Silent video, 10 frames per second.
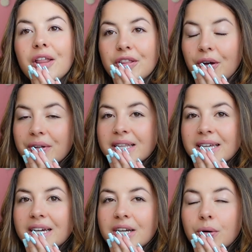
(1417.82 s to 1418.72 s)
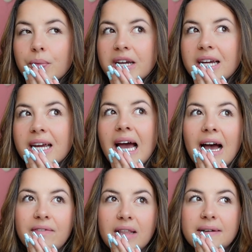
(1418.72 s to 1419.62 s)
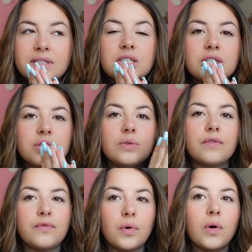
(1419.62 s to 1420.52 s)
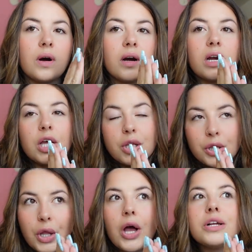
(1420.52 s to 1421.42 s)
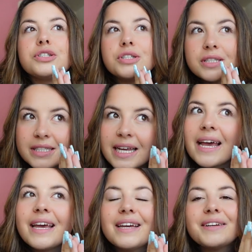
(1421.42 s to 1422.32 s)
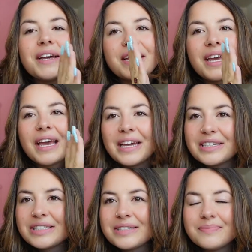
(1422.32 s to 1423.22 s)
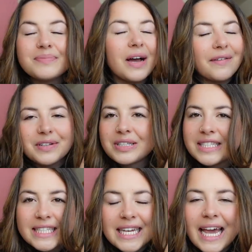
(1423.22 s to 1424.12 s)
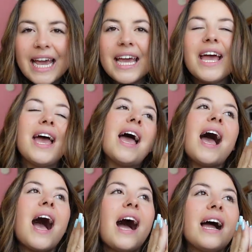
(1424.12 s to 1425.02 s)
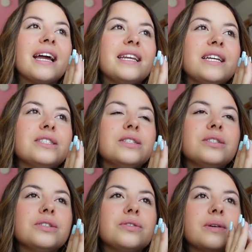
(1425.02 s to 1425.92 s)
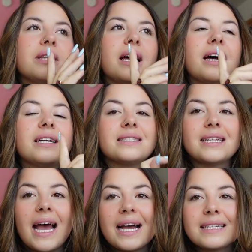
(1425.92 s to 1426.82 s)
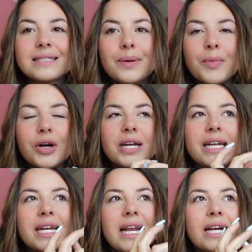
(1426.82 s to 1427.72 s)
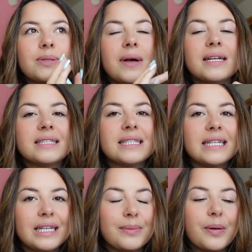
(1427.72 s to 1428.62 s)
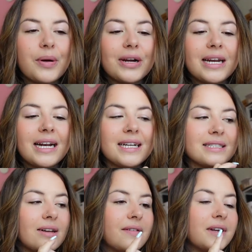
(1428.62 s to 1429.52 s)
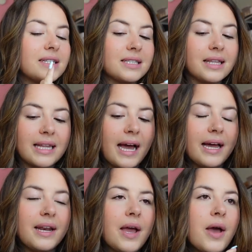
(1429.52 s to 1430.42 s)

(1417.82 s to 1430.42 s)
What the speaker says: The only thing we have left to do for launch day, aka obviously today, I need to do the text marketing as well as the email marketing. I still have not done that.